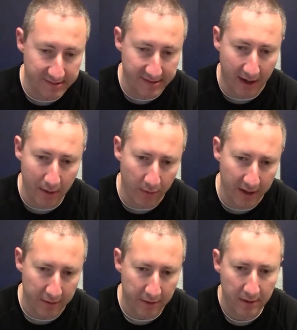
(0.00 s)
to start
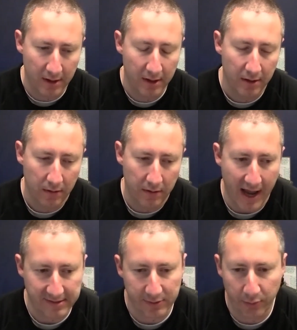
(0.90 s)
with
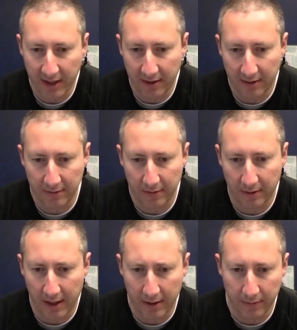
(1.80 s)
next week
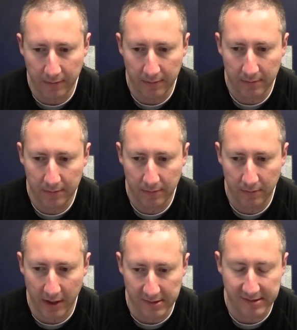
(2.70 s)
on
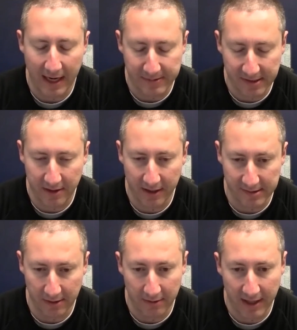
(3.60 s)
those types of things
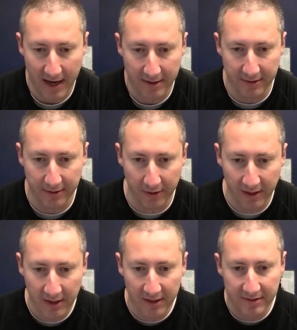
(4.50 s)
that you can do
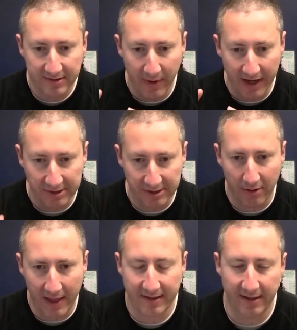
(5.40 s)
to make
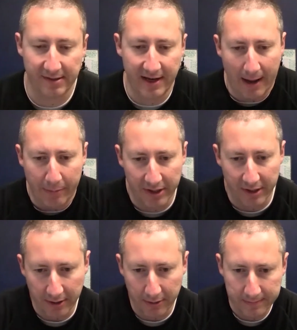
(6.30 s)
sure that doesn't happen to
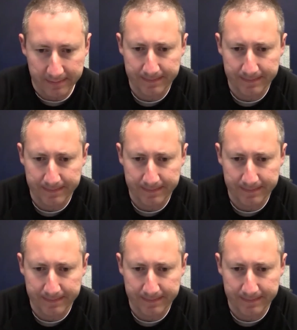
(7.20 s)
you.